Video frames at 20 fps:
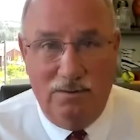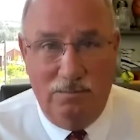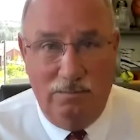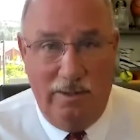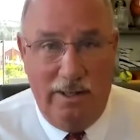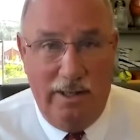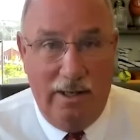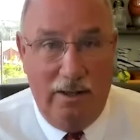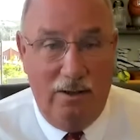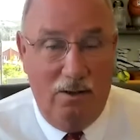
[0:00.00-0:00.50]
we
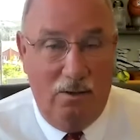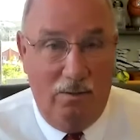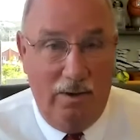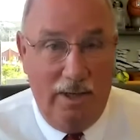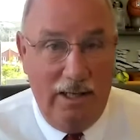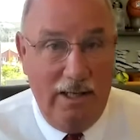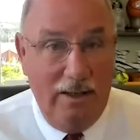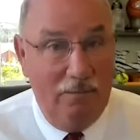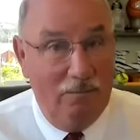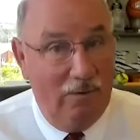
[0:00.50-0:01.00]
had no
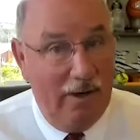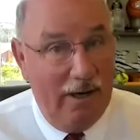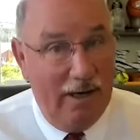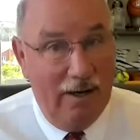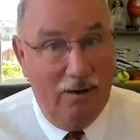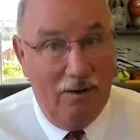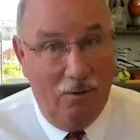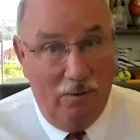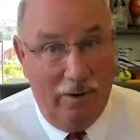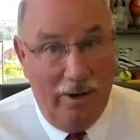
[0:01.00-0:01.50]
heat, and we had
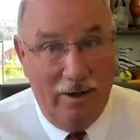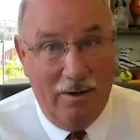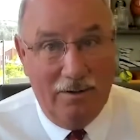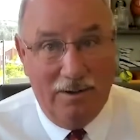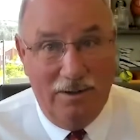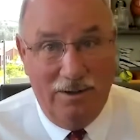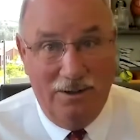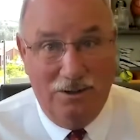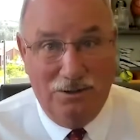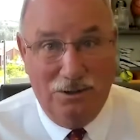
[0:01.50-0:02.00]
no air
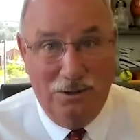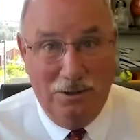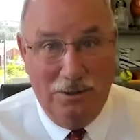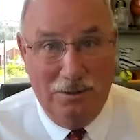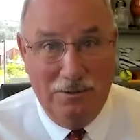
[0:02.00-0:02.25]
conditioning.